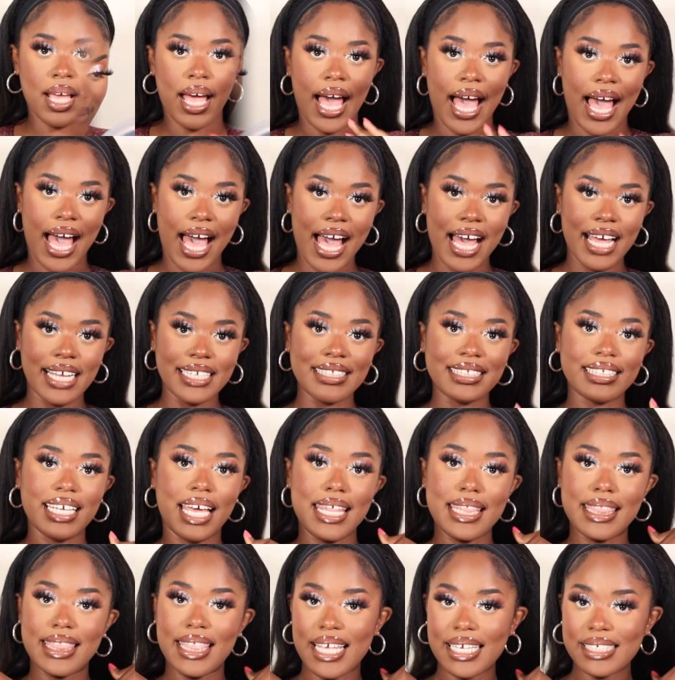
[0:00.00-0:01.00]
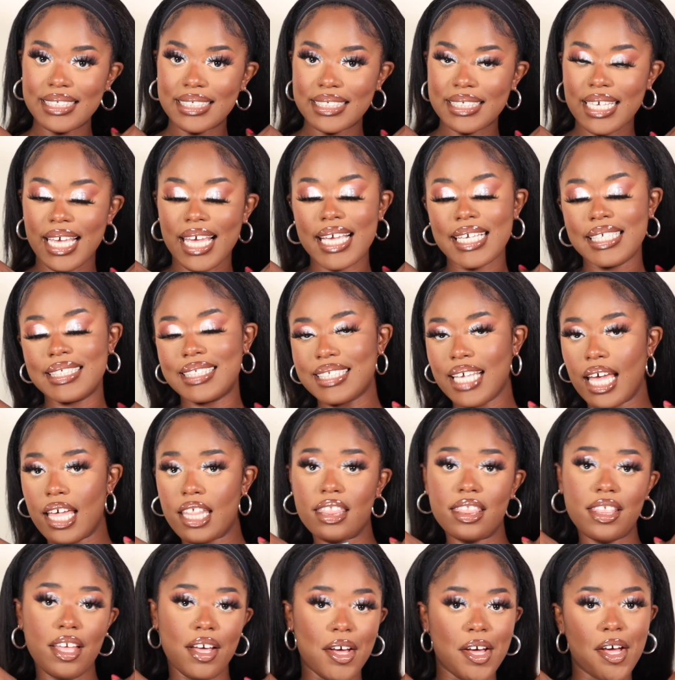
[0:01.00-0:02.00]
And this is
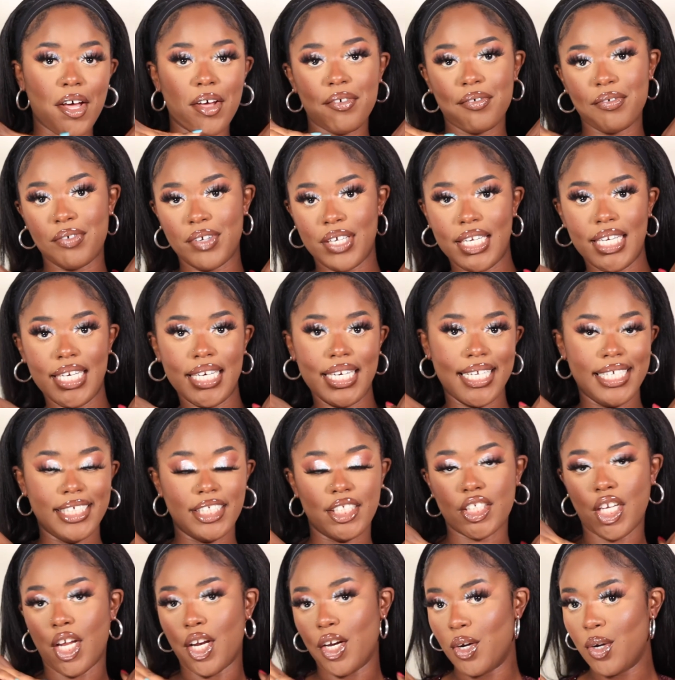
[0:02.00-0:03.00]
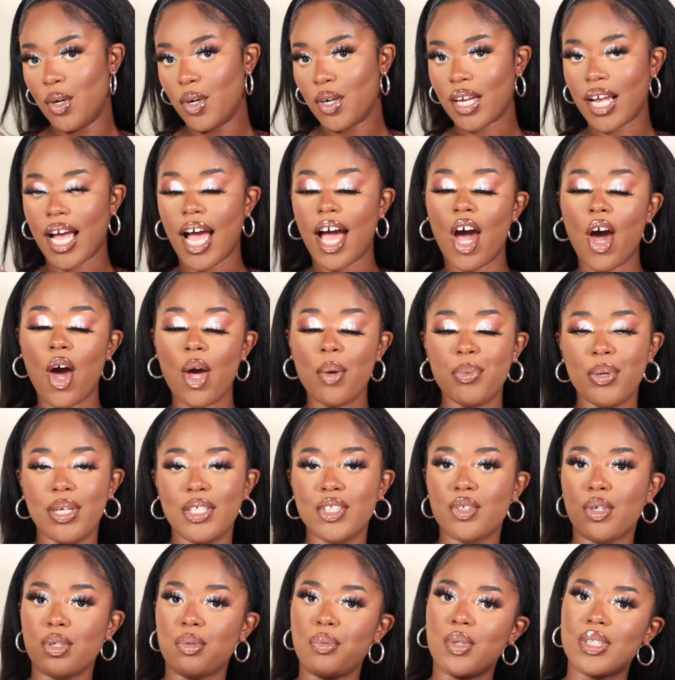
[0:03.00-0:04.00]
the finished look. I hope you
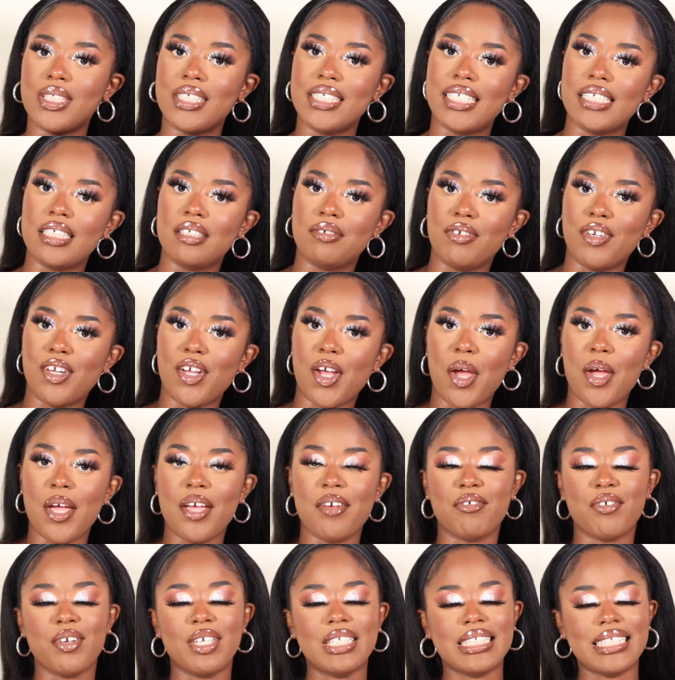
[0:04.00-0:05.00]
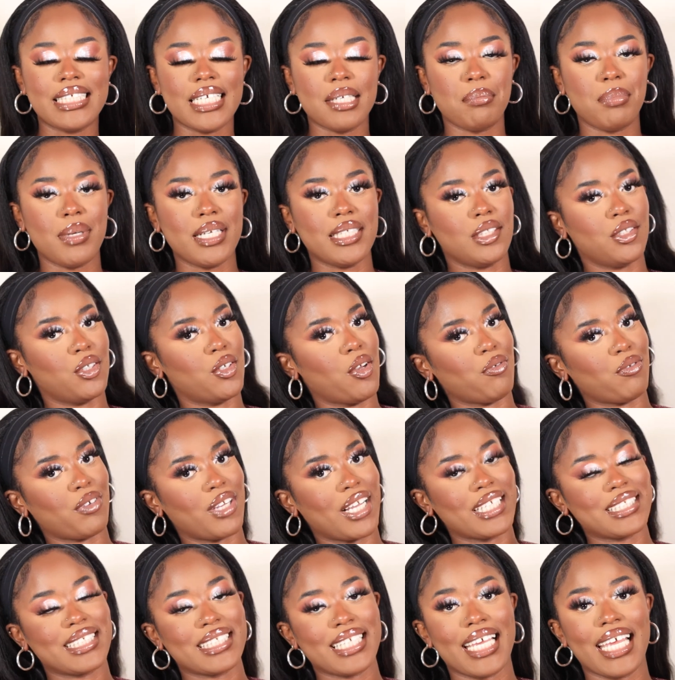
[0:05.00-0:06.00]
enjoyed watching this video. If you did, please do not
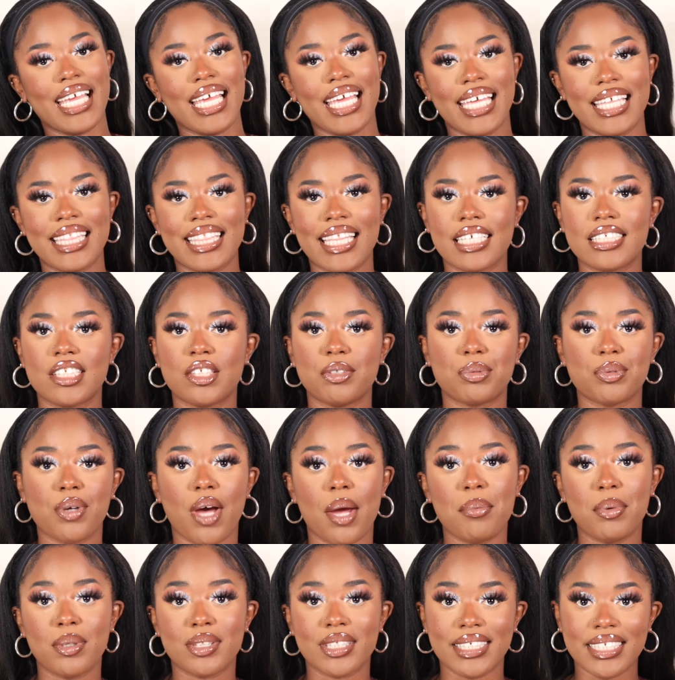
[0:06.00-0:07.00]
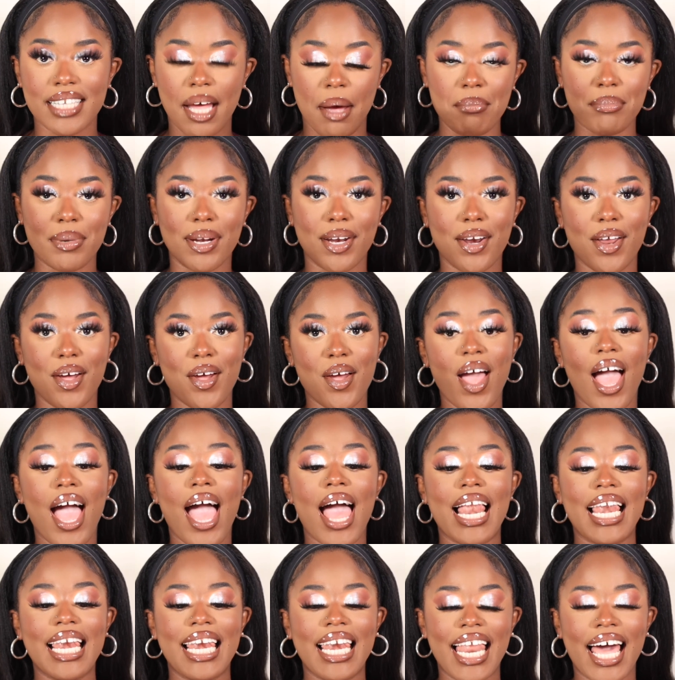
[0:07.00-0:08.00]
forget to hit that subscribe button down below,
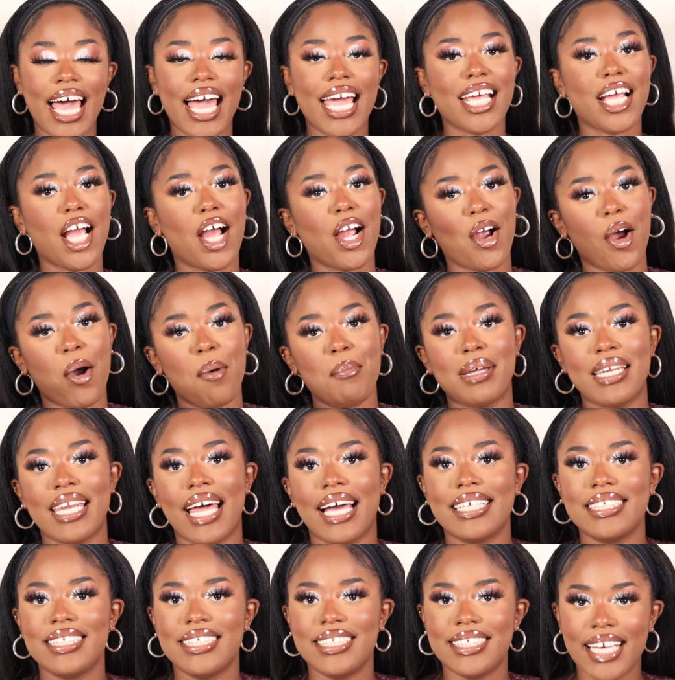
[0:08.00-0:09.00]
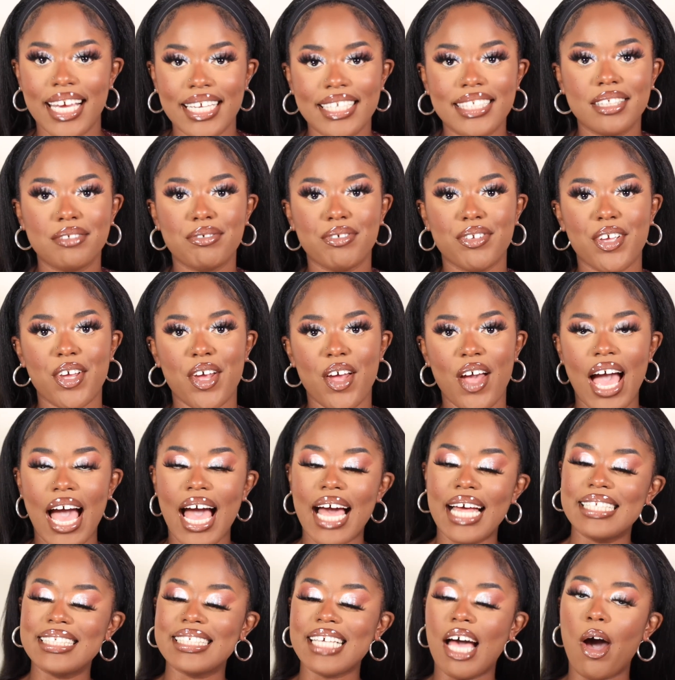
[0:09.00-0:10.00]
like, comment and share this video,
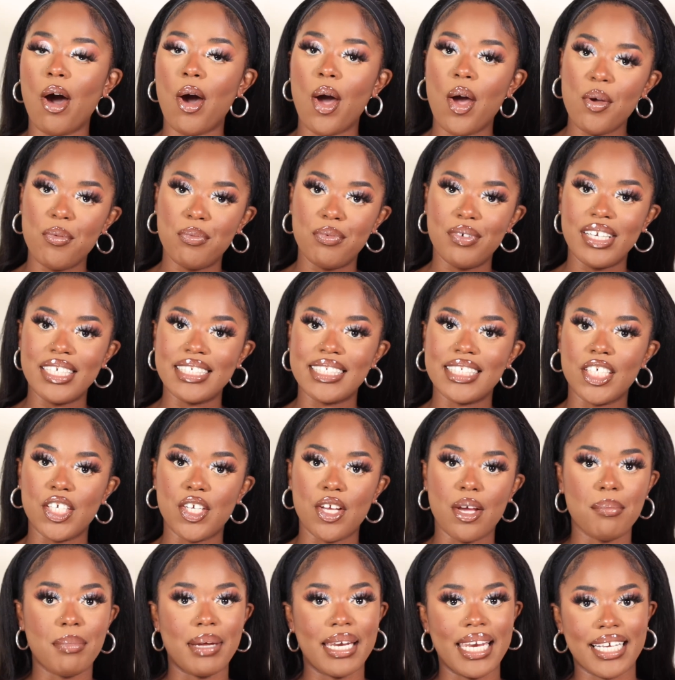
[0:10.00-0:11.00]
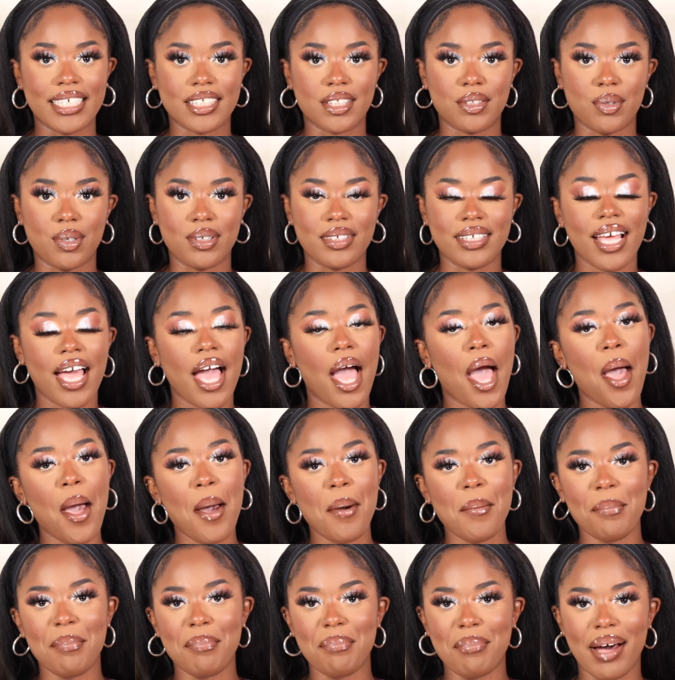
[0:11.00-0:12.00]
and I'll hopefully see you in my next one.
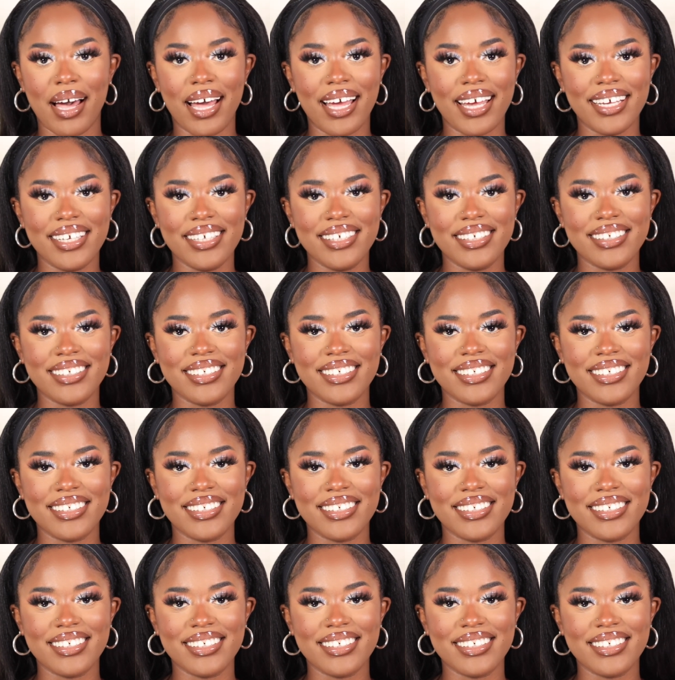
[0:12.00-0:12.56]
Bye.